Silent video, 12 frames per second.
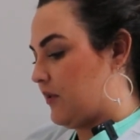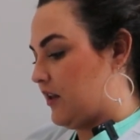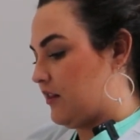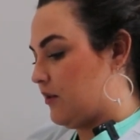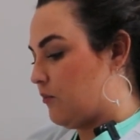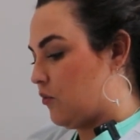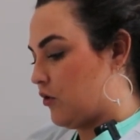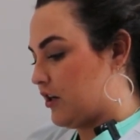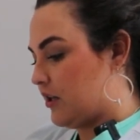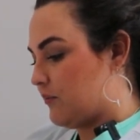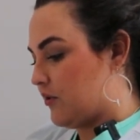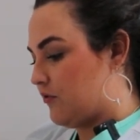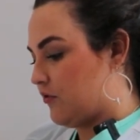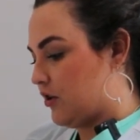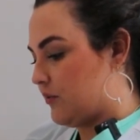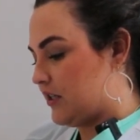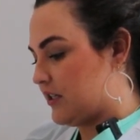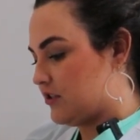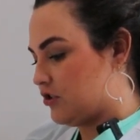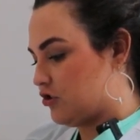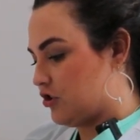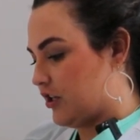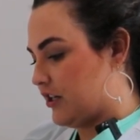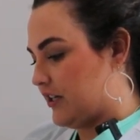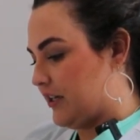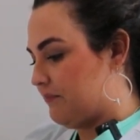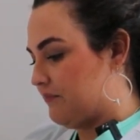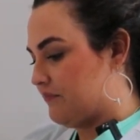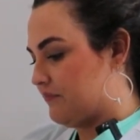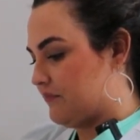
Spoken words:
in the morning before we get started,